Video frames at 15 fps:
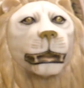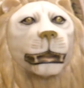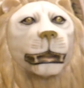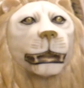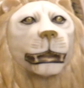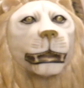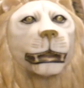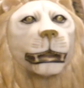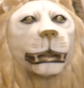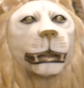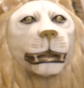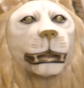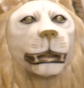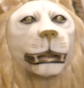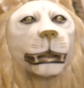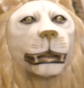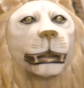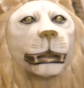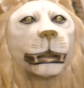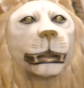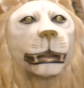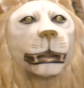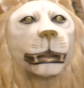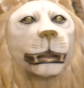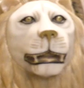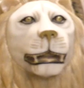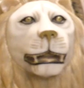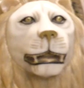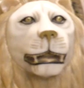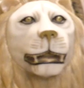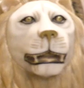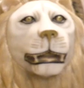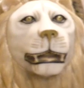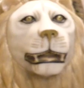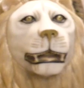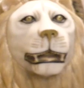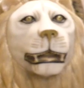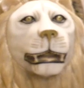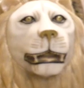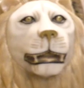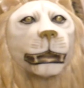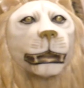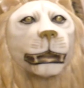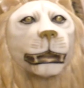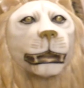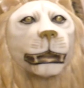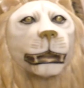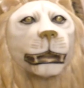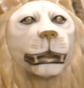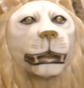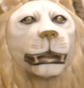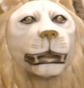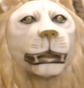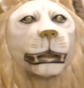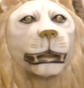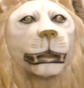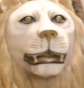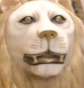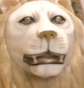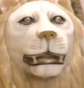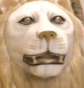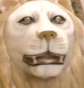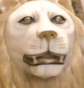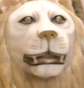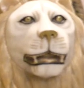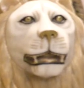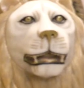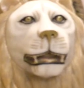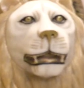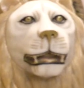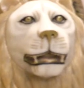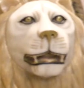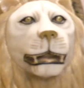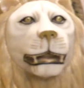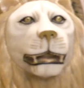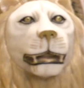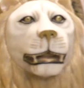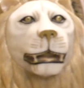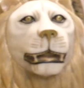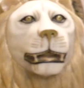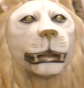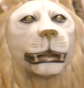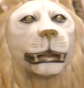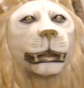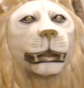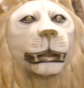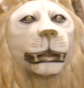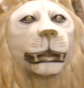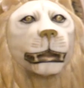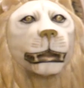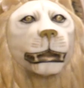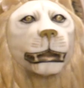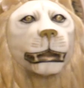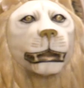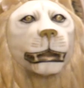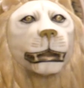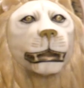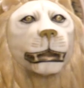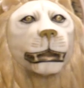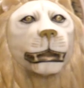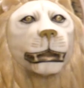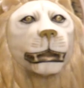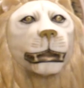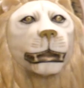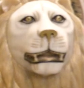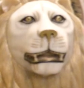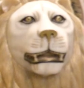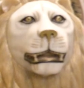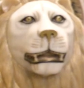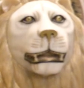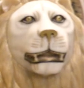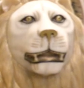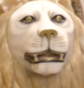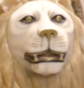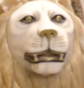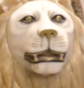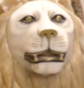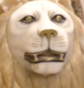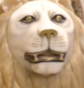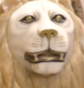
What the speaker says: No words are spoken by the person on screen.